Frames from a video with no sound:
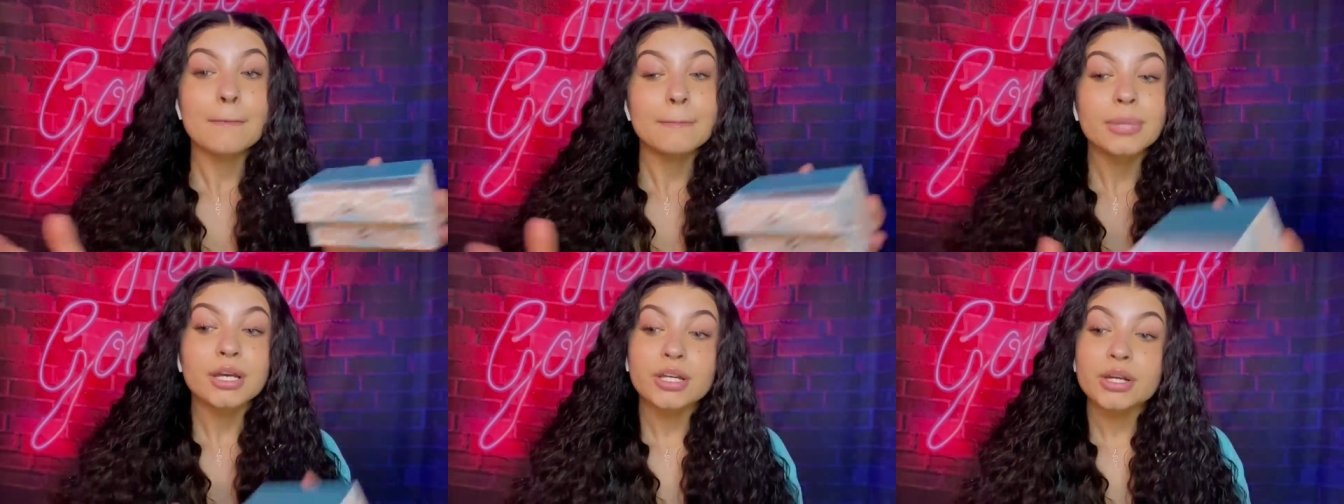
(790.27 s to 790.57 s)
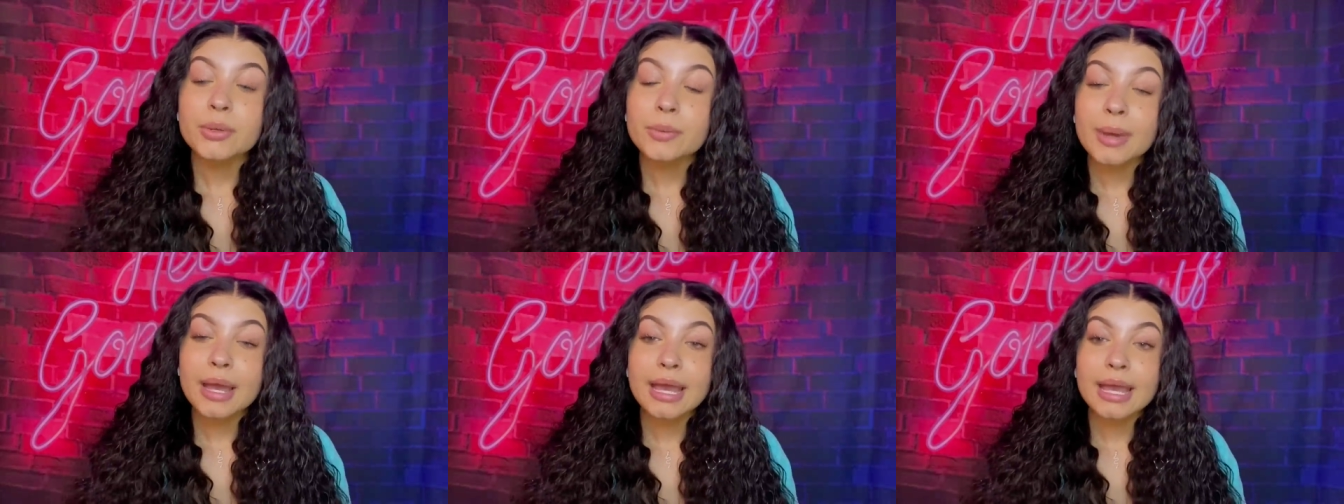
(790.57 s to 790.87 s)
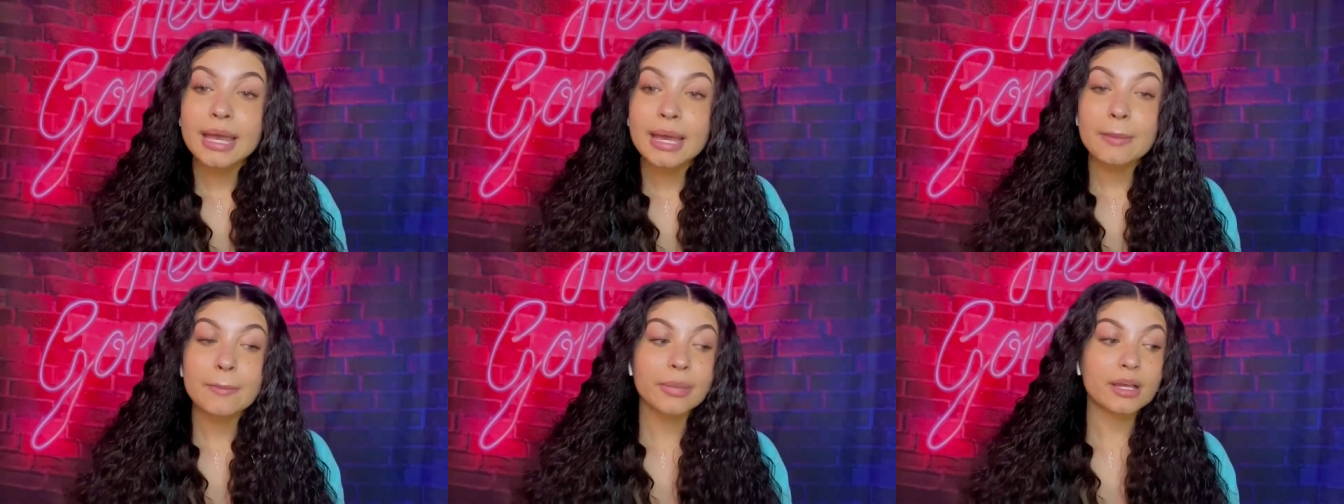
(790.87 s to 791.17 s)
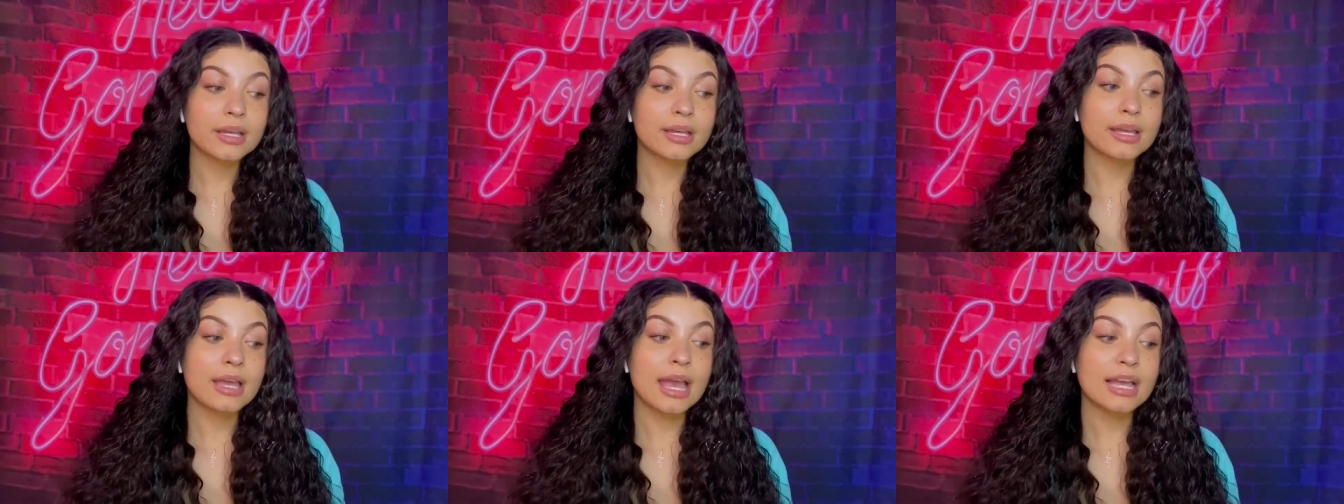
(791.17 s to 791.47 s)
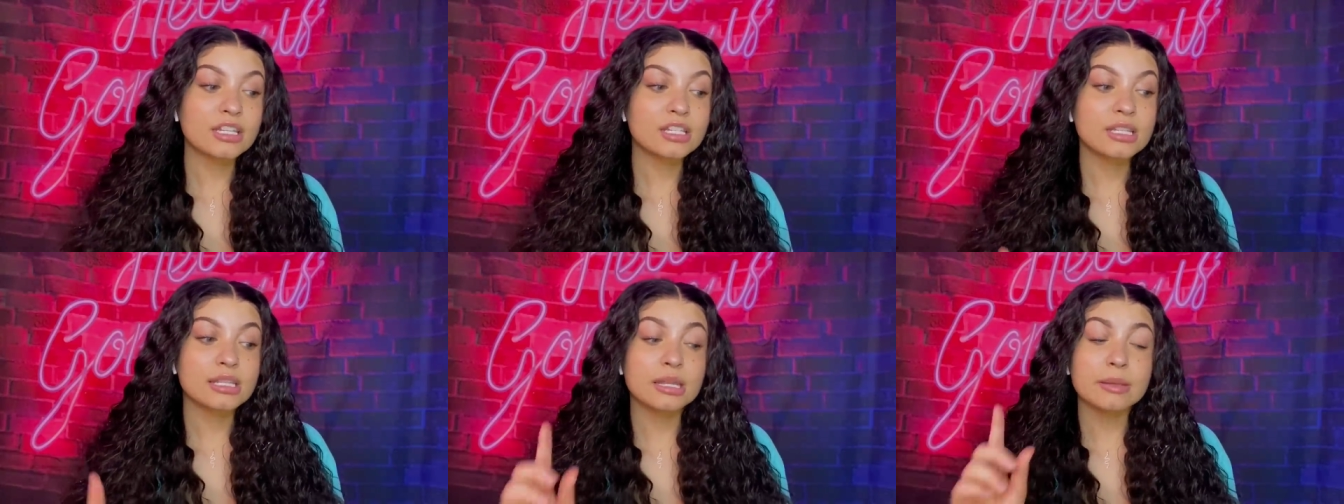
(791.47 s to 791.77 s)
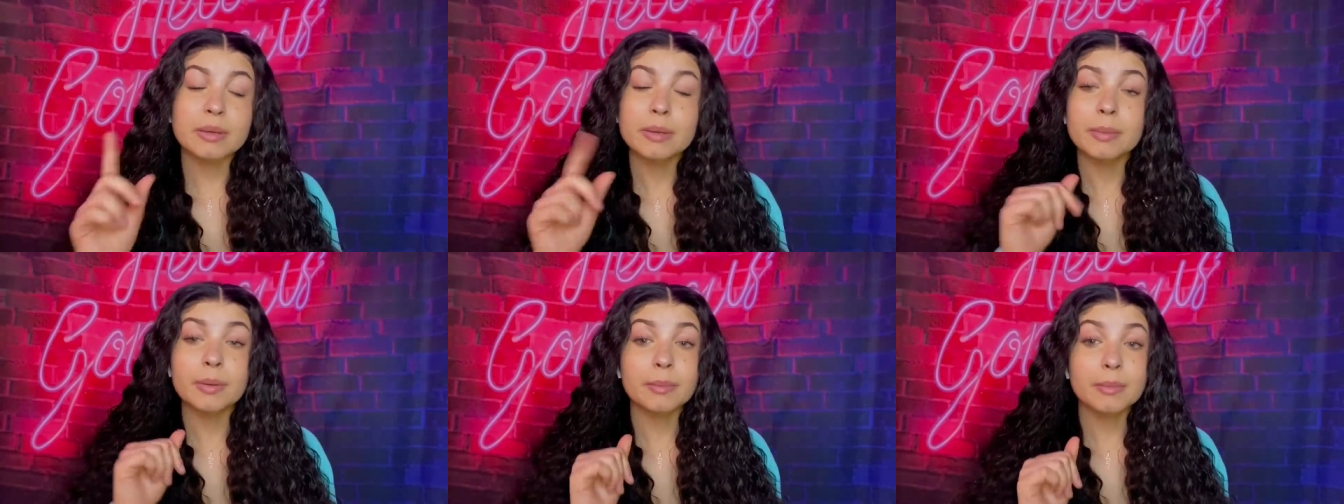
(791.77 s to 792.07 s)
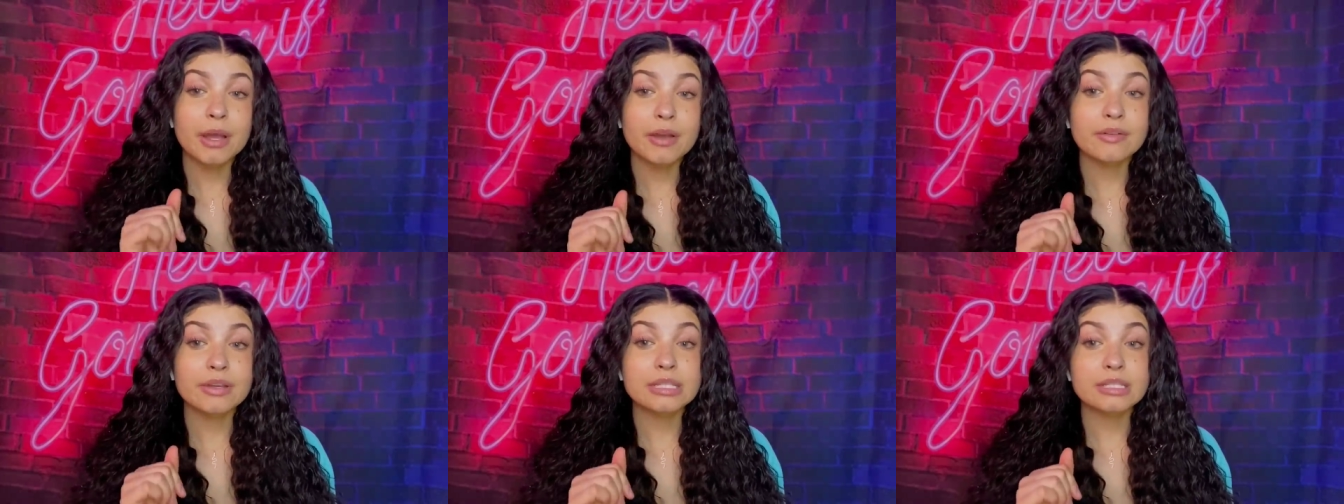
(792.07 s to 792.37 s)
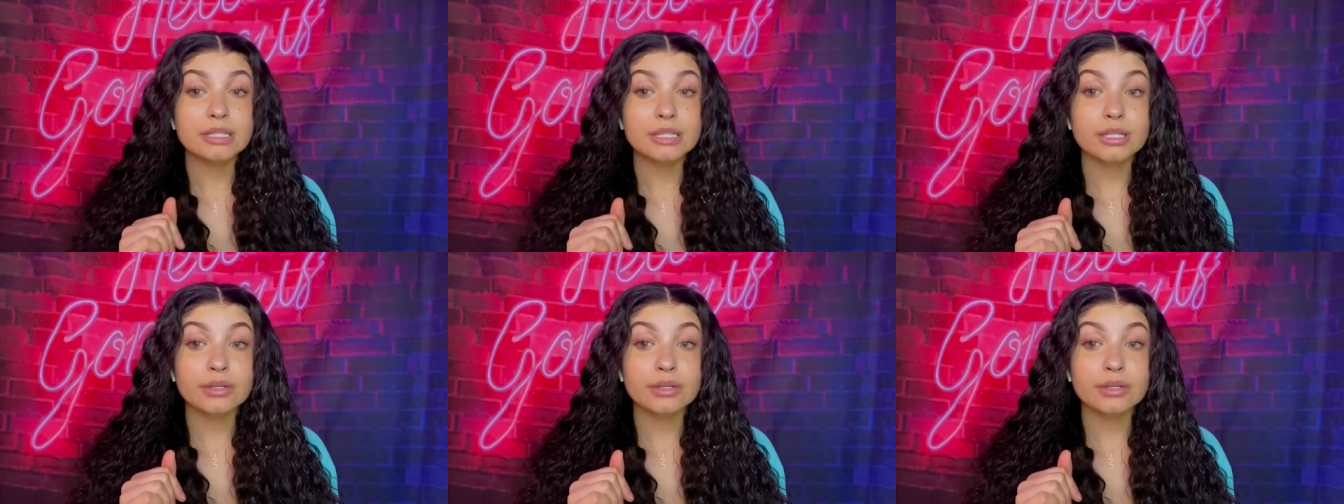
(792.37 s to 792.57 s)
put away but actually let me put my rings in there